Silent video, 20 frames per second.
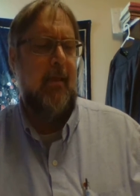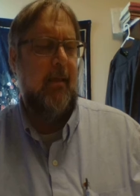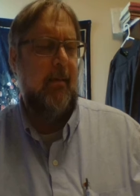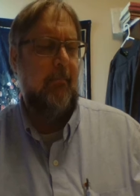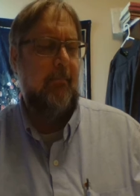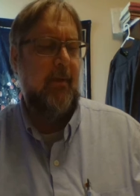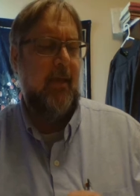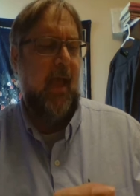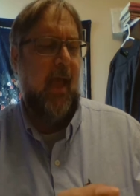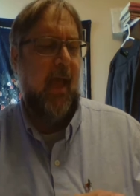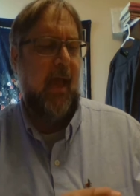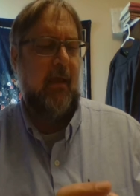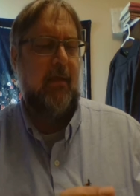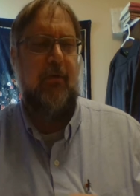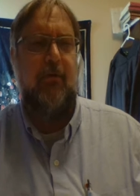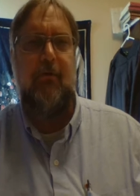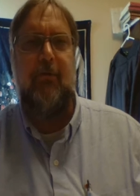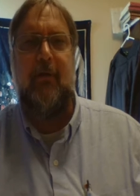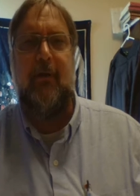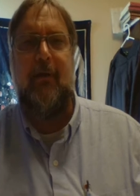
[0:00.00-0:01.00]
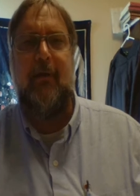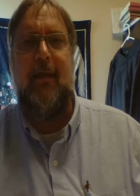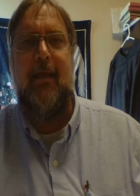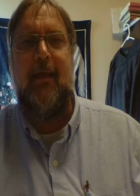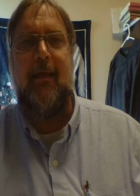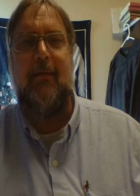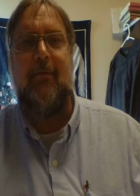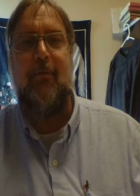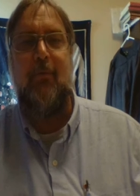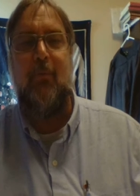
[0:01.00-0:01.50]
be accurate
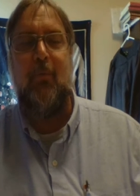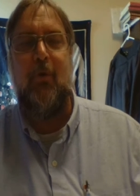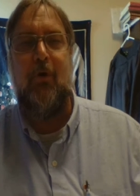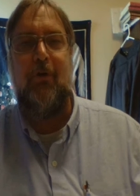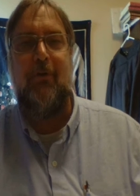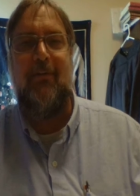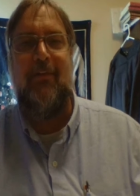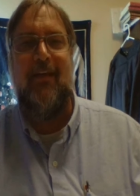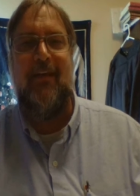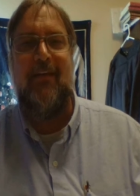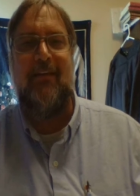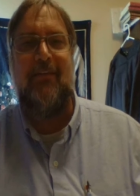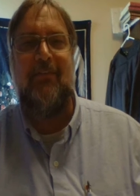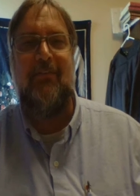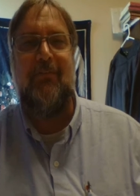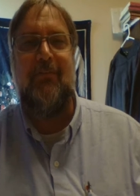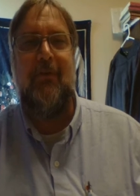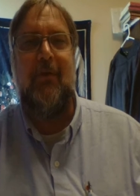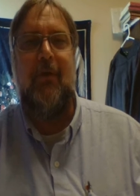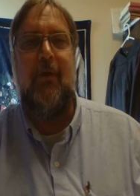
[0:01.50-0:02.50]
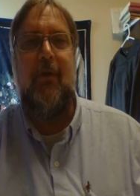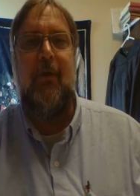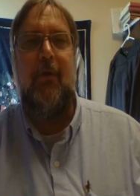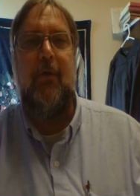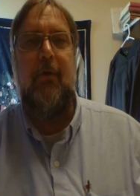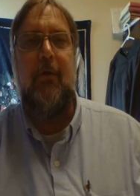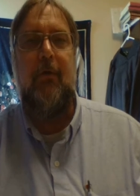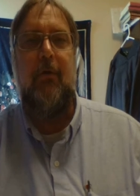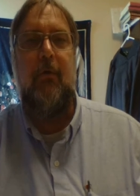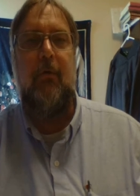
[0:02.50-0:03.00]
and word things
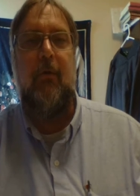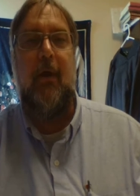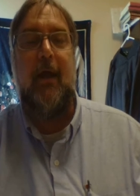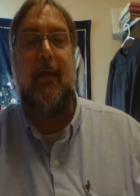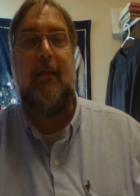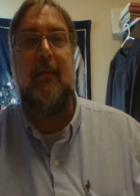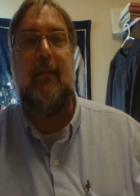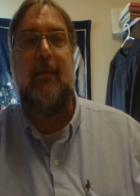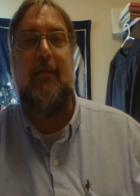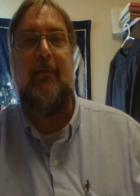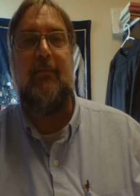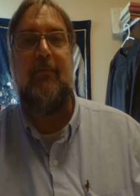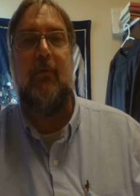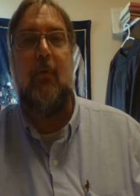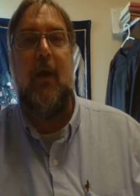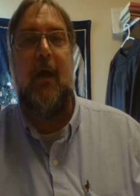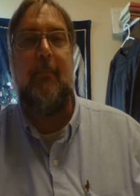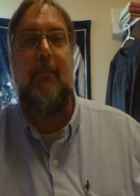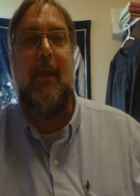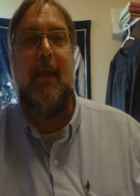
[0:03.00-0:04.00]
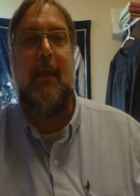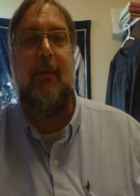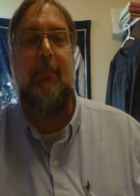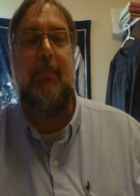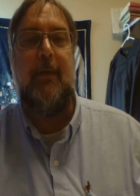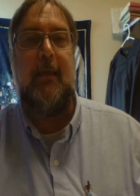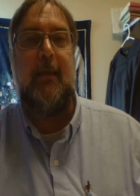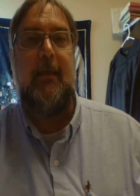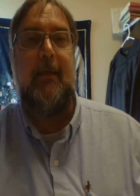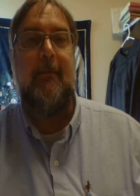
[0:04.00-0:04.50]
correctly, so I may
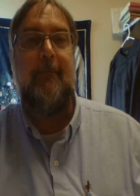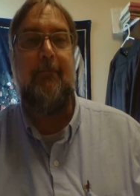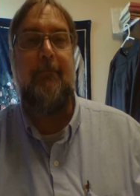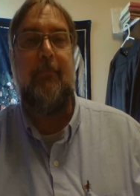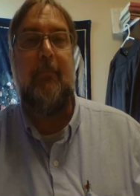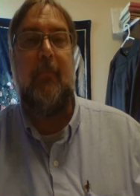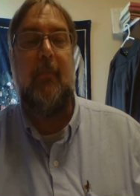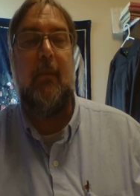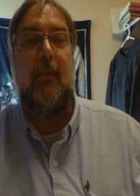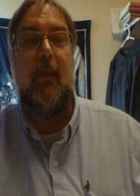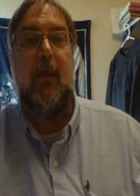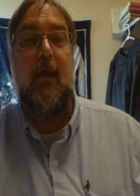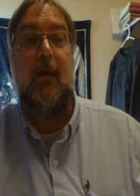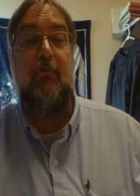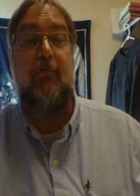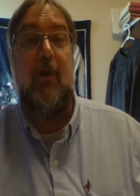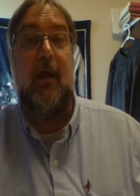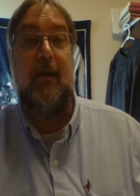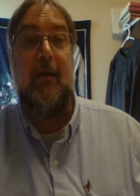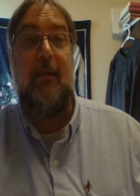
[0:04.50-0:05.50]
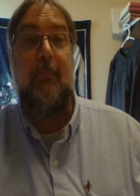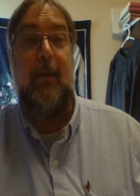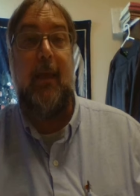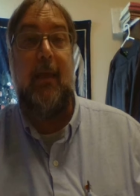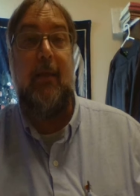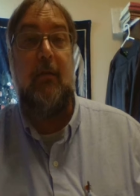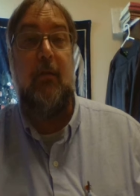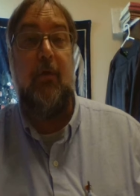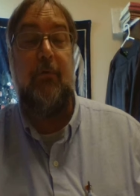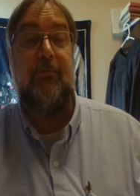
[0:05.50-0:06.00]
be trying to
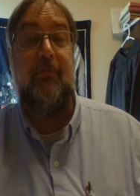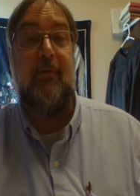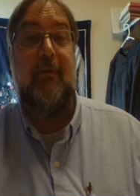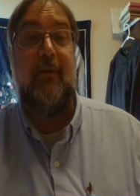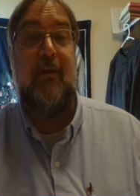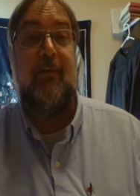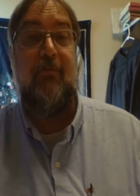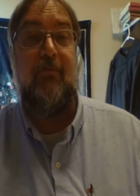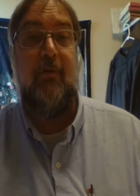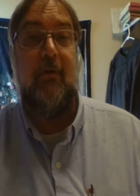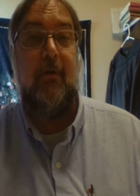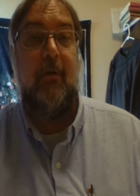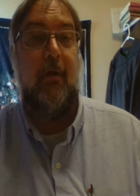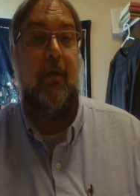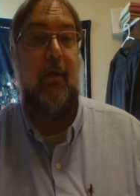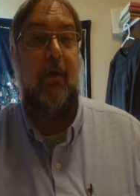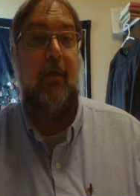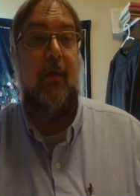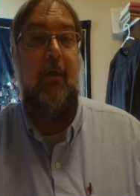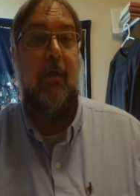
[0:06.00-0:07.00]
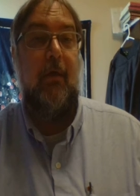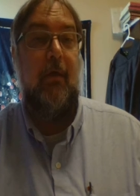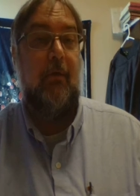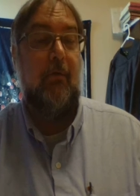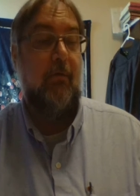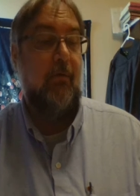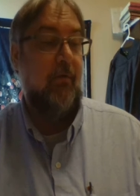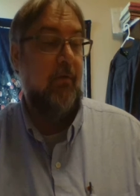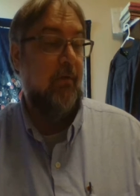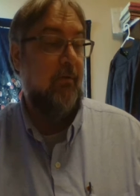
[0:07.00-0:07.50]
pay close attention
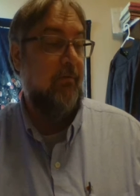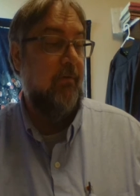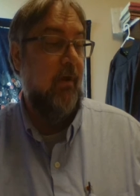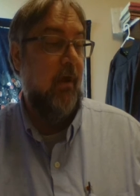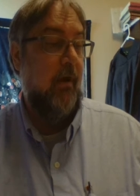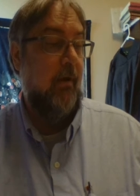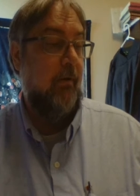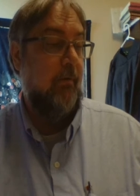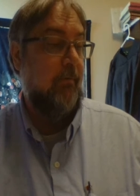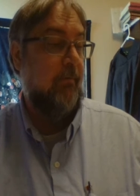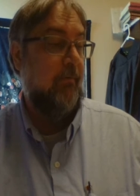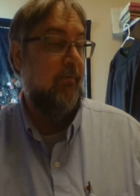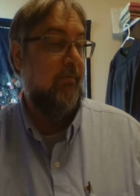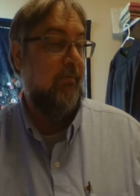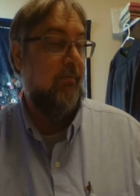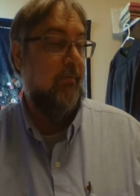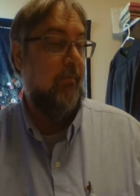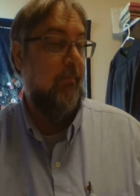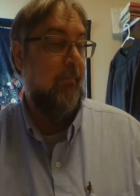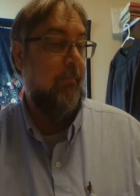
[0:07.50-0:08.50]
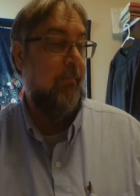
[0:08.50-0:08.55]
to these notes.